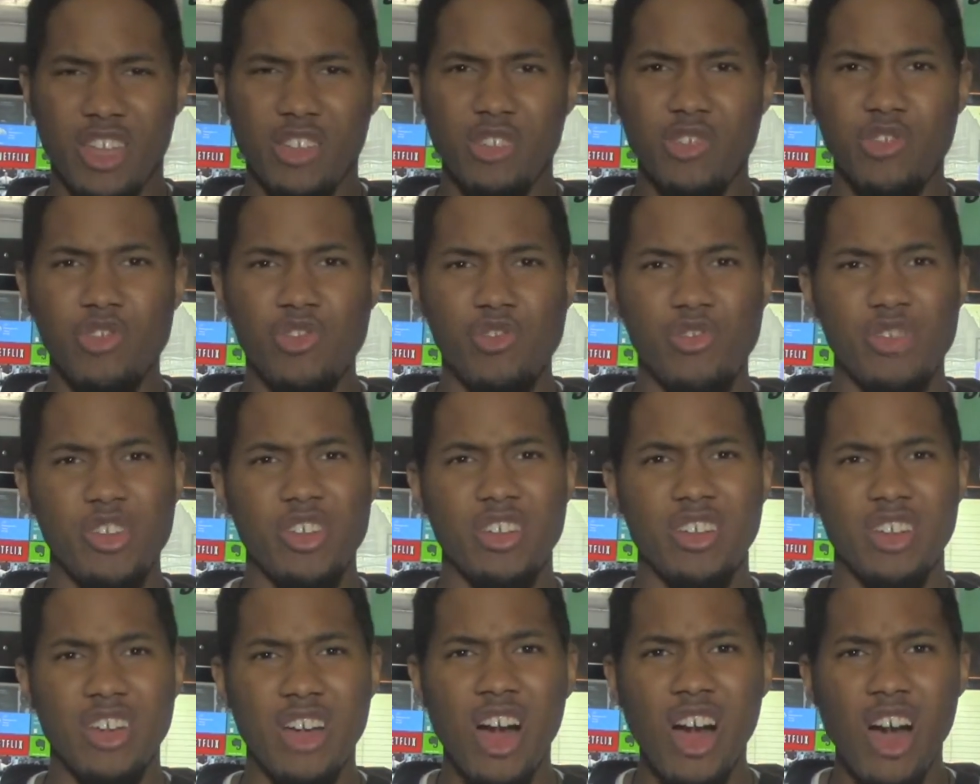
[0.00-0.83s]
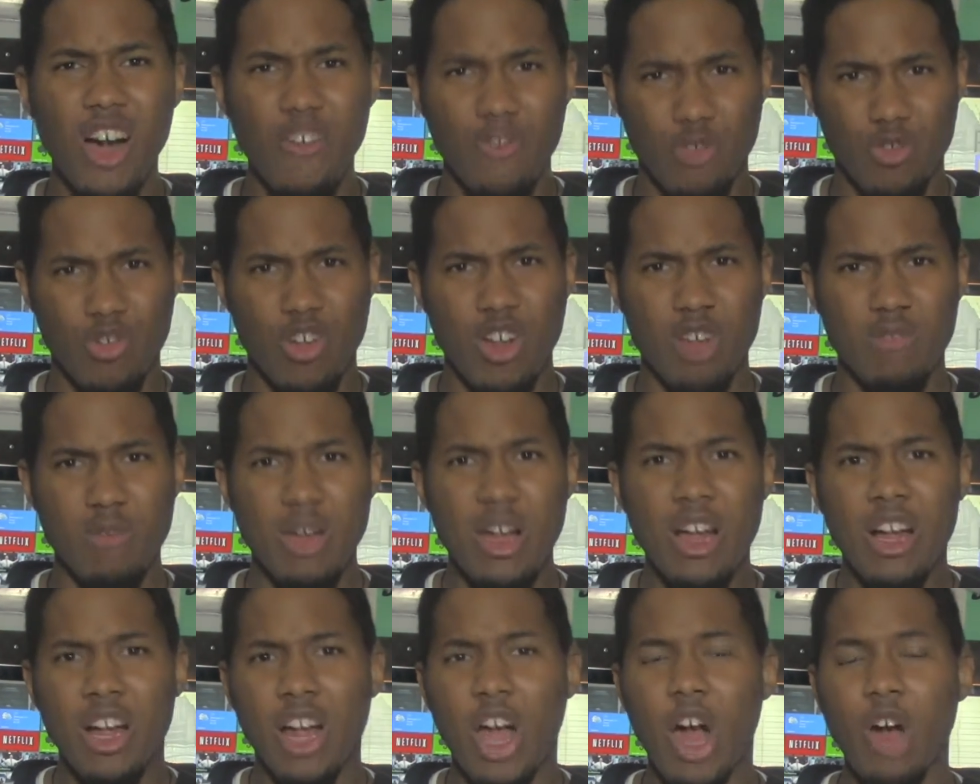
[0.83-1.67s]
industry cover up,
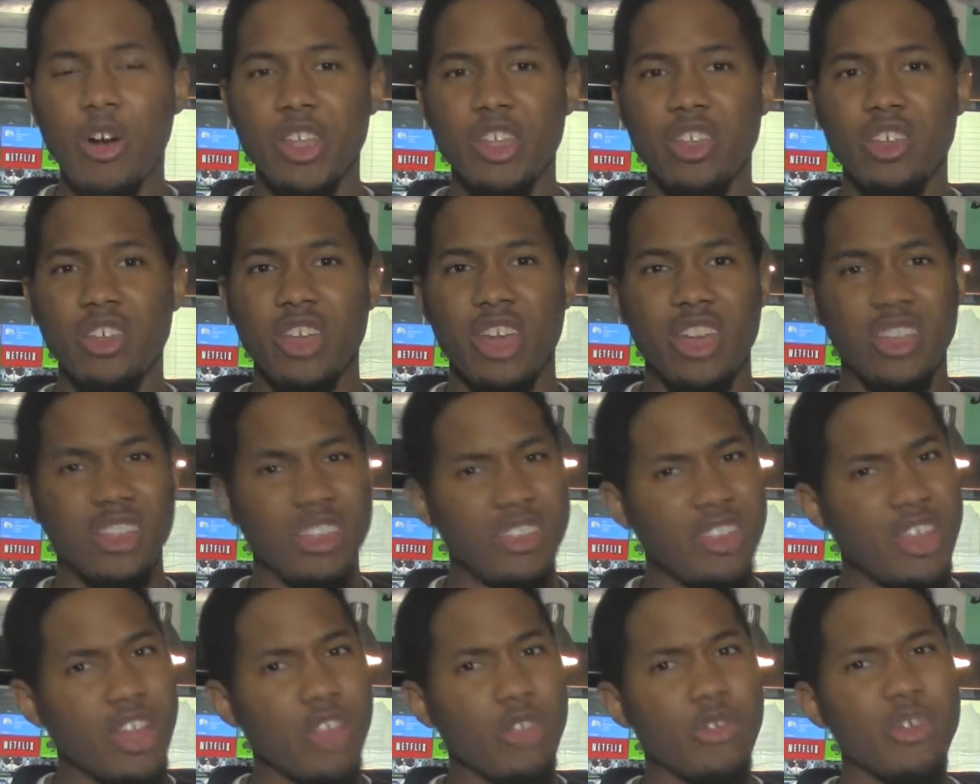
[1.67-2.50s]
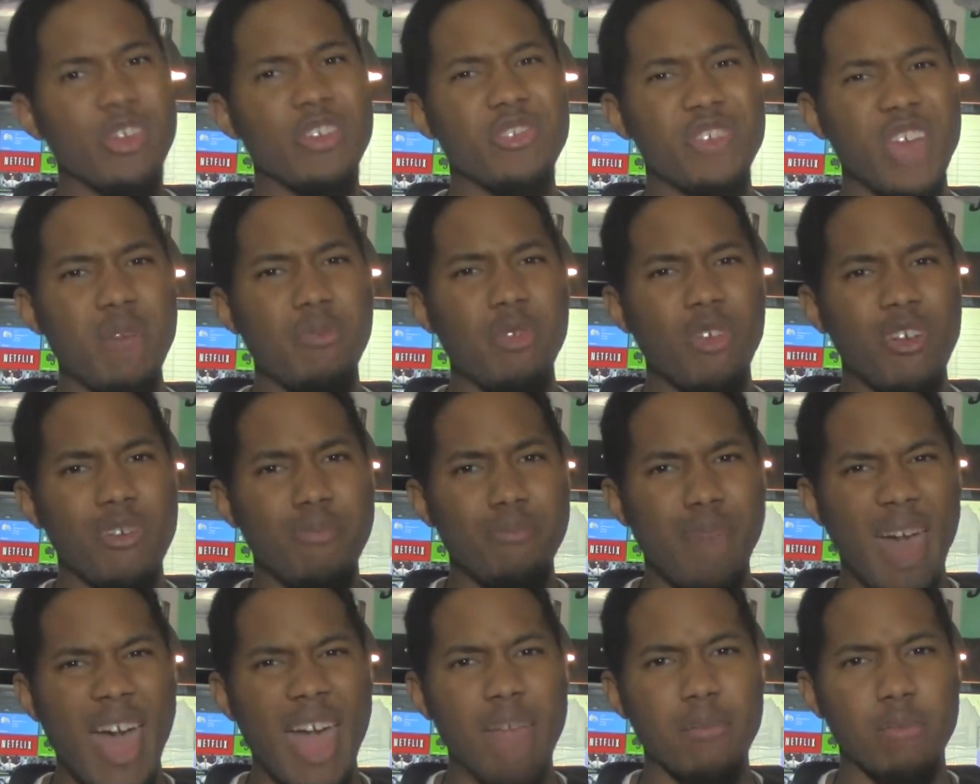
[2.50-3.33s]
calling it another example
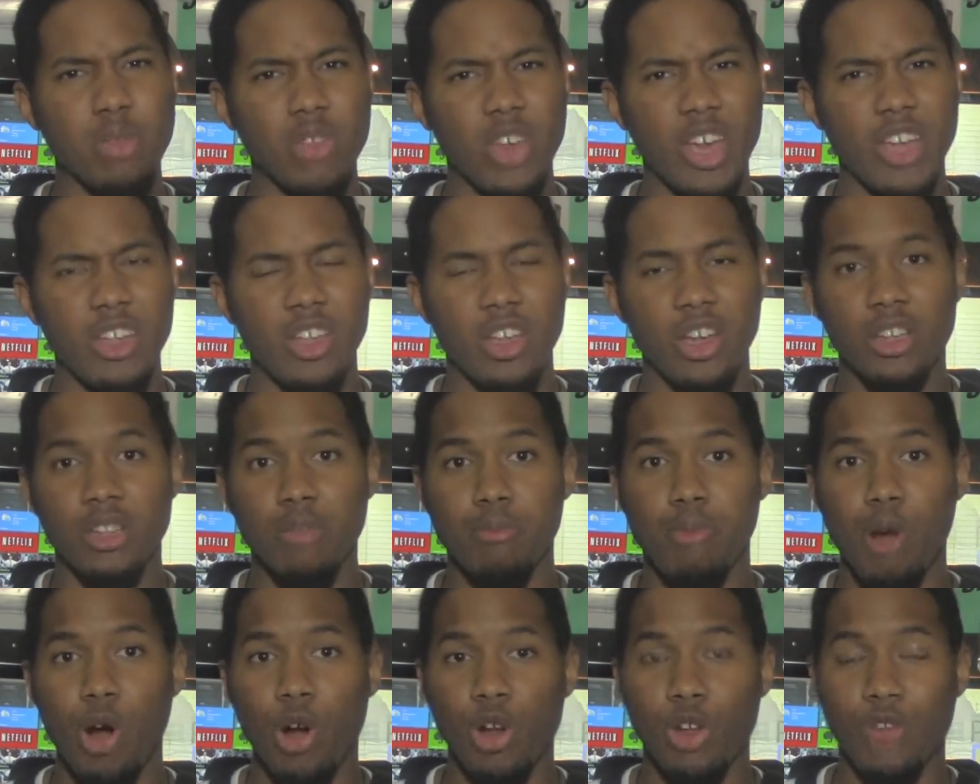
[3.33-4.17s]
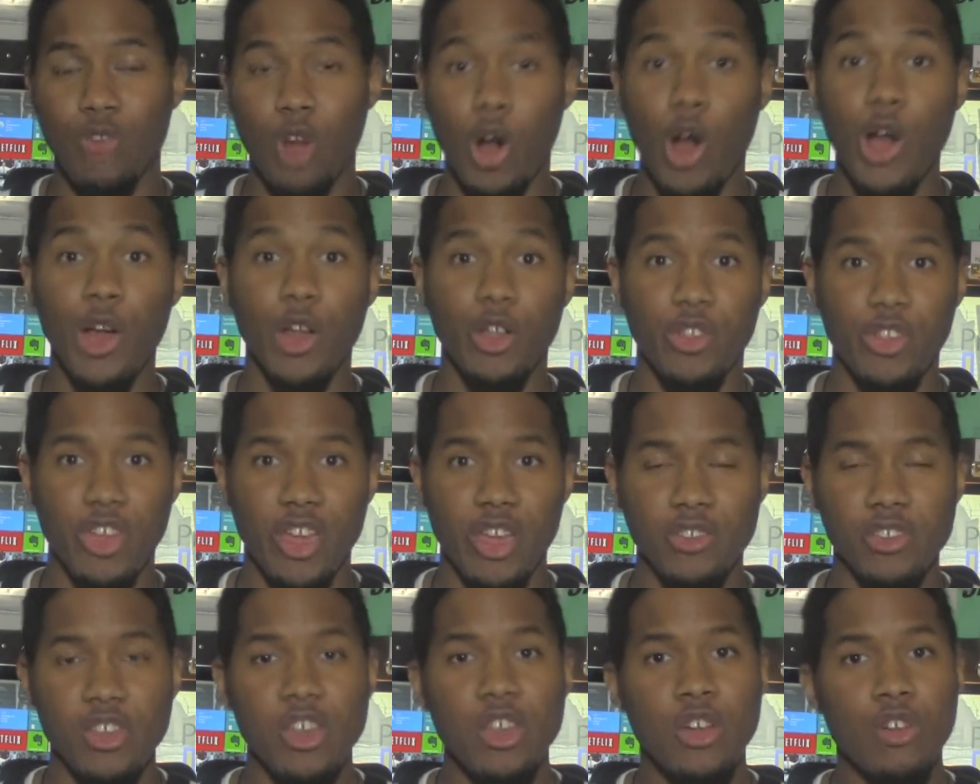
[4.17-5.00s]
of bad planning on the part of
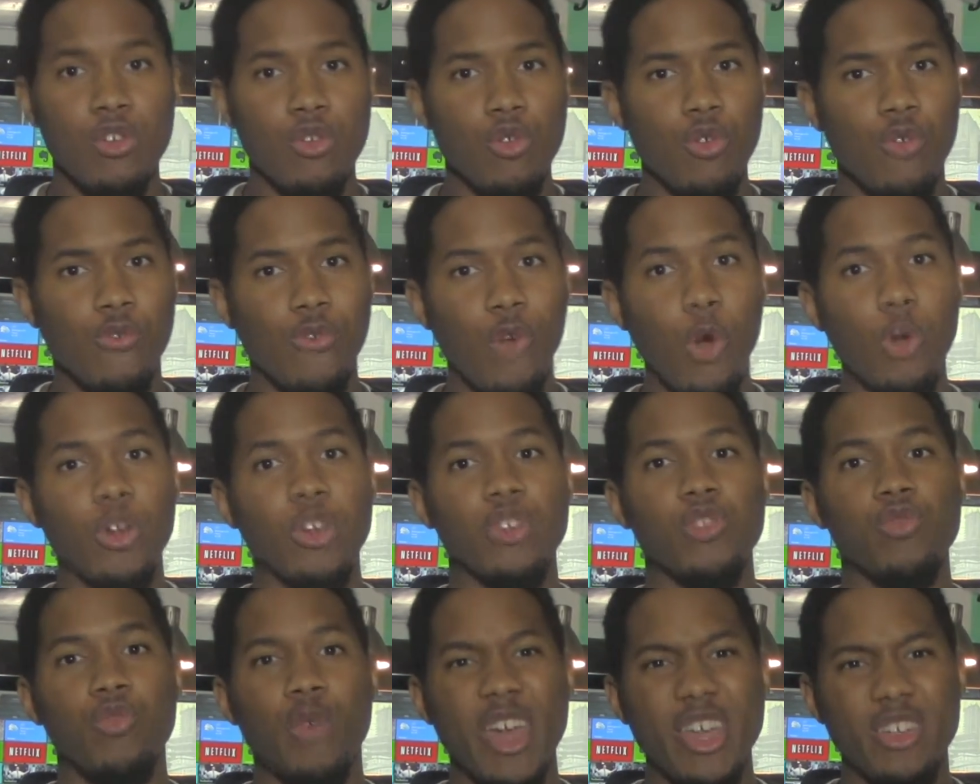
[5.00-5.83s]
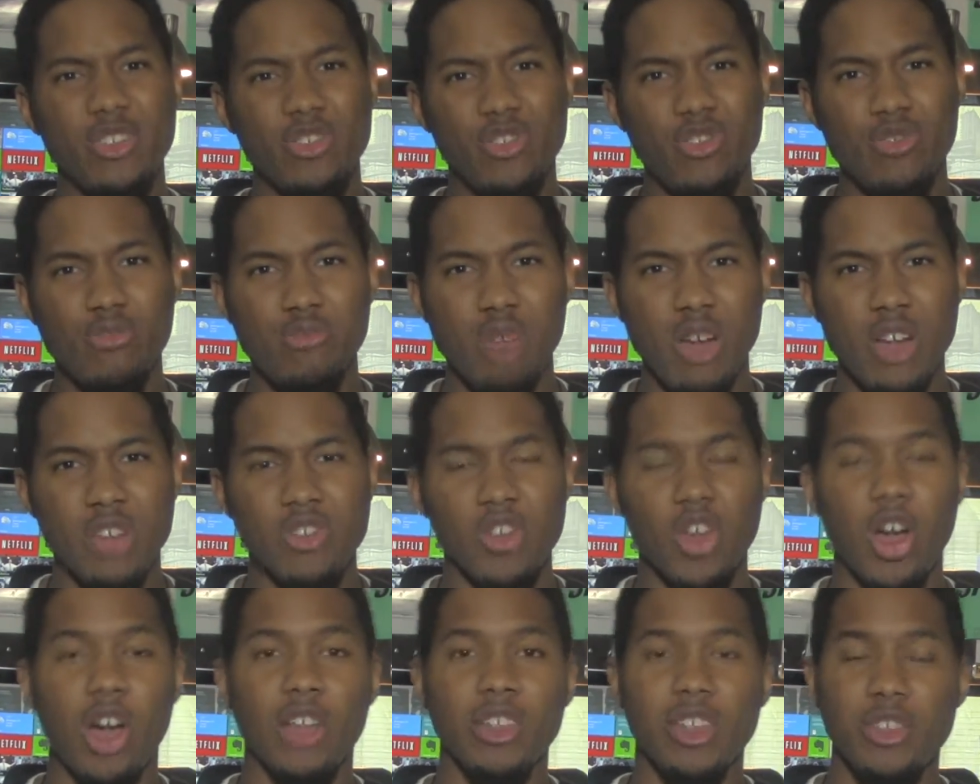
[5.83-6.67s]
architects who focus way too
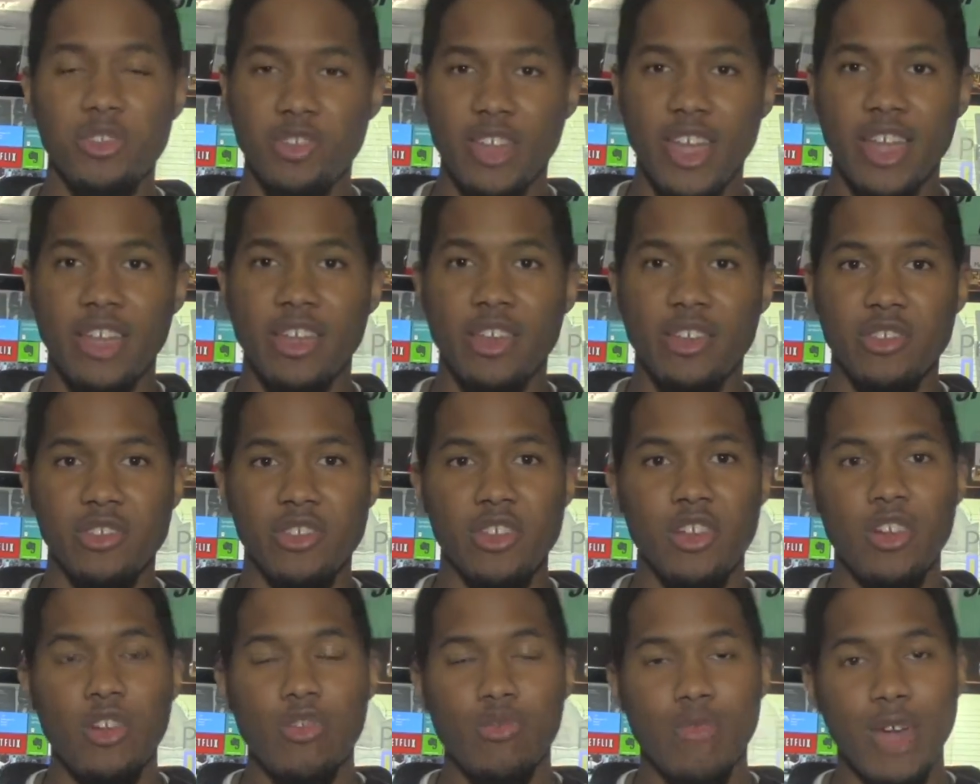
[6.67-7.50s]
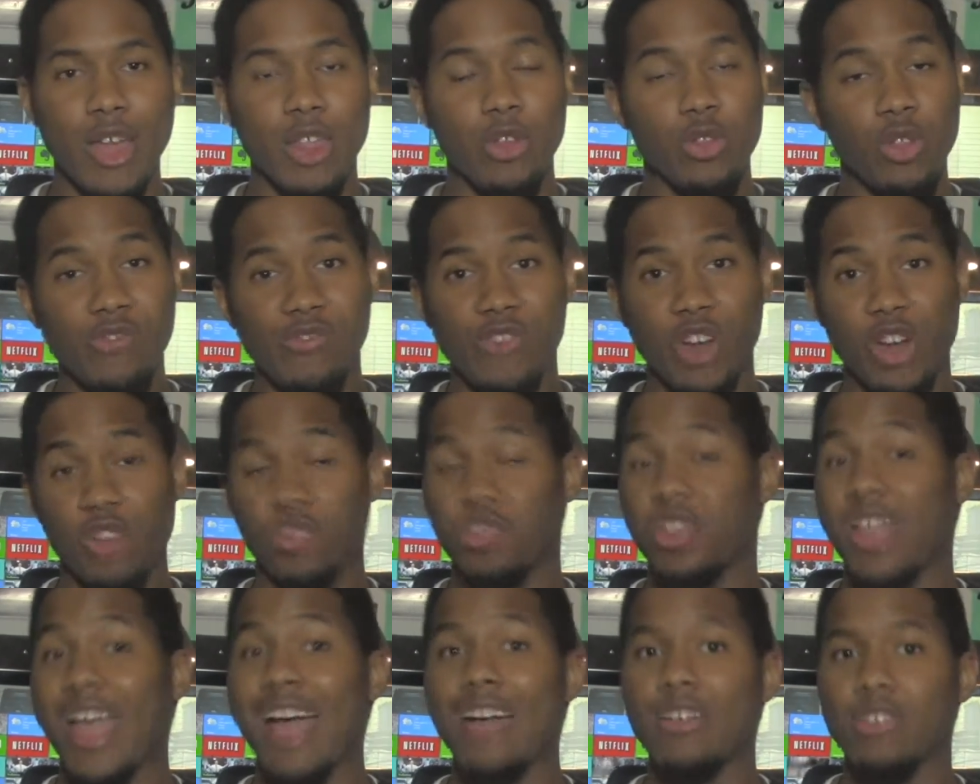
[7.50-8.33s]
much on aesthetics rather than
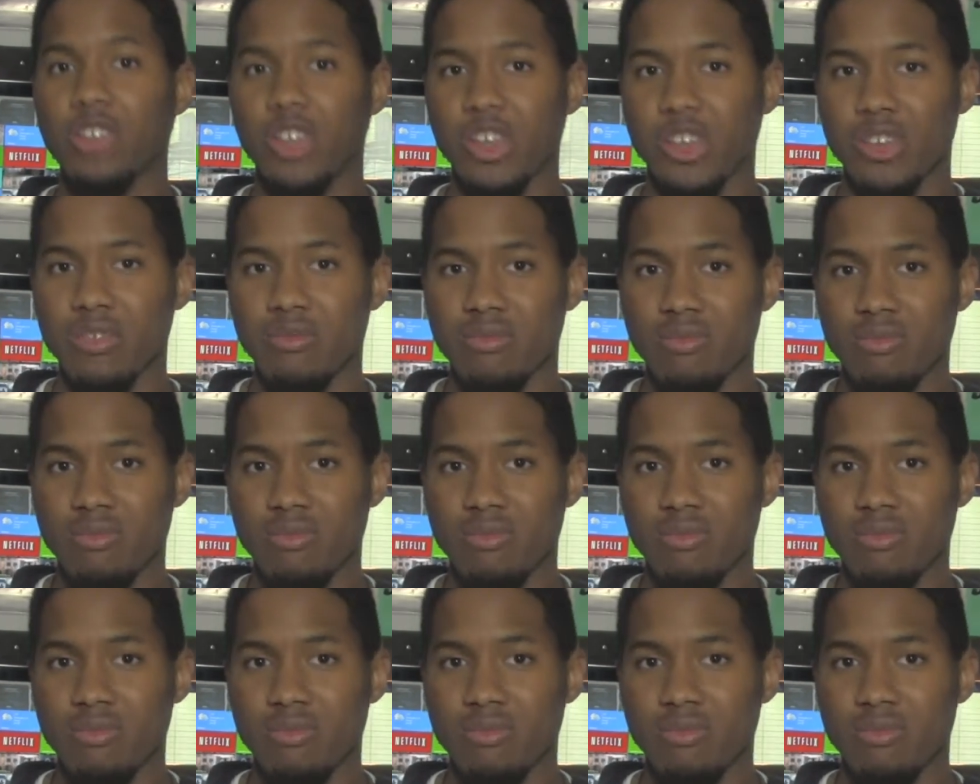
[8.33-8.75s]
functionality.